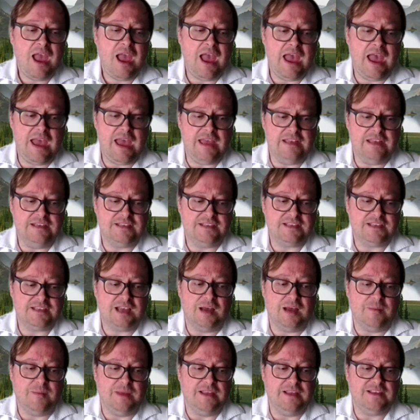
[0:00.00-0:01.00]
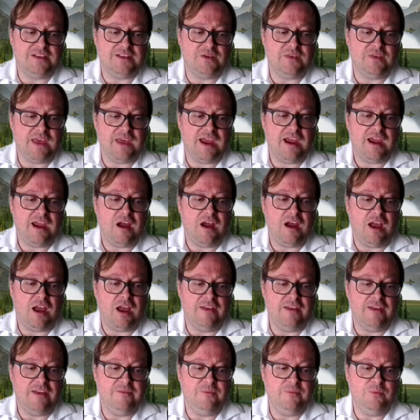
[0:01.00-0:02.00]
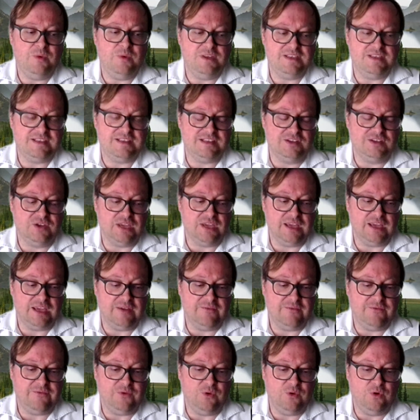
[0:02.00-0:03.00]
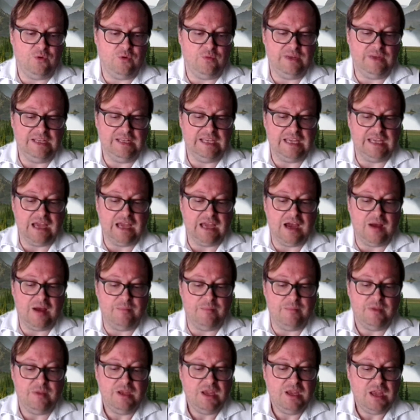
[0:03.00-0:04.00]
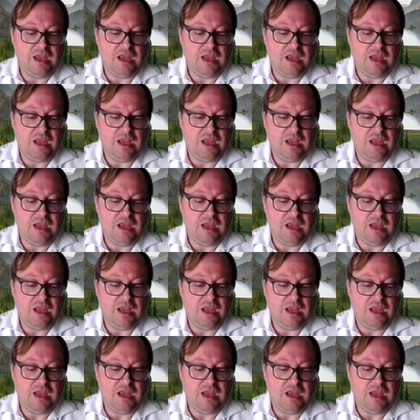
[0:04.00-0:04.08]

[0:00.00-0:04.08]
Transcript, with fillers: And, um, and so there I was looking for really um,